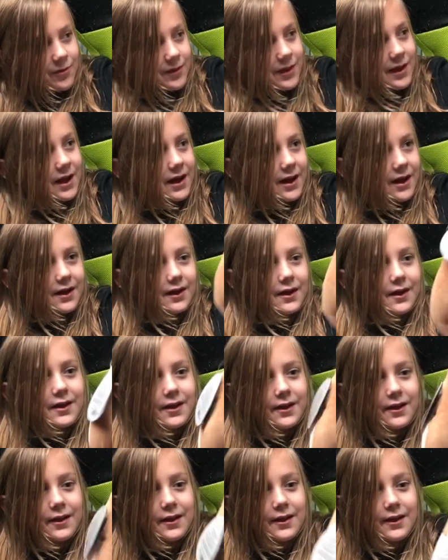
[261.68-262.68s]
yeah.
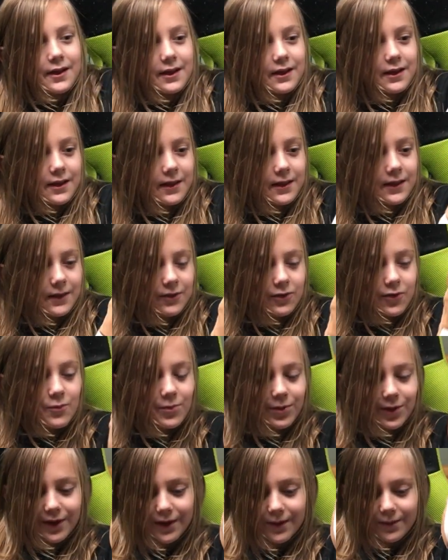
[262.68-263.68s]
Uh,
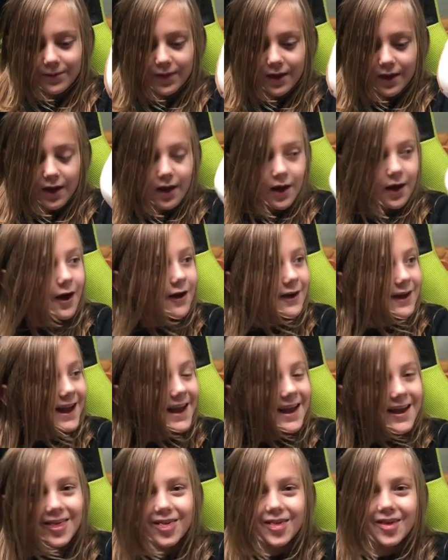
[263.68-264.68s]
Duplicate.
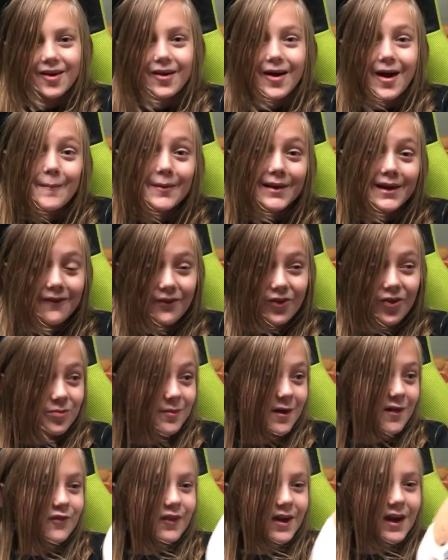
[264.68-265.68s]
Okay, so I'm gonna give this to
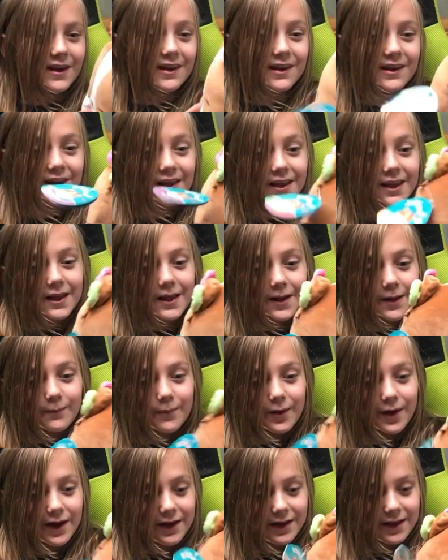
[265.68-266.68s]
my friend,
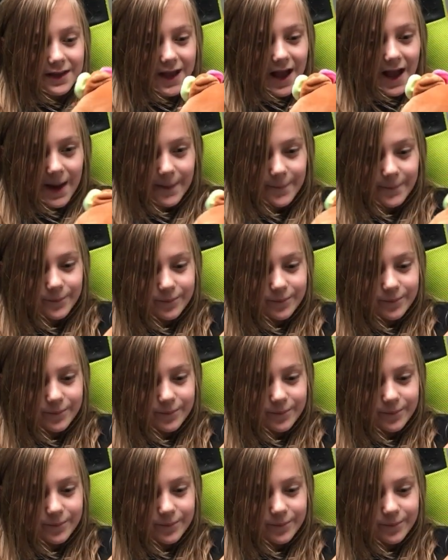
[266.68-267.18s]
but yeah.